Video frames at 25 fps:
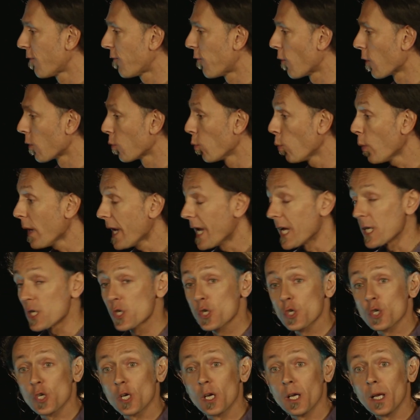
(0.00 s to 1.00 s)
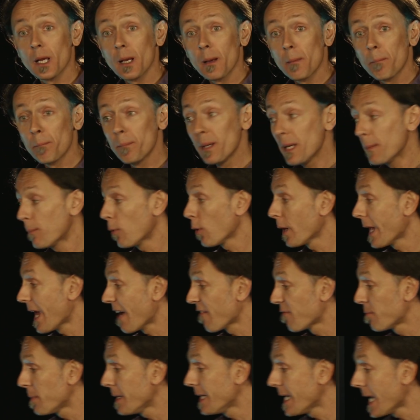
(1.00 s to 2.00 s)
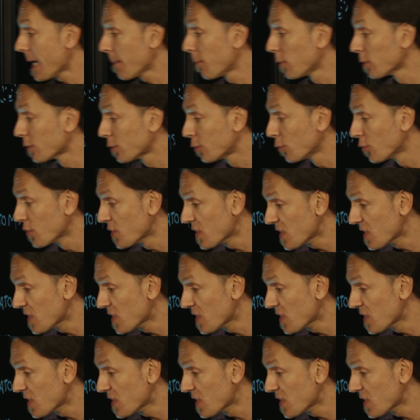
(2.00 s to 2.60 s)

for which people have been able to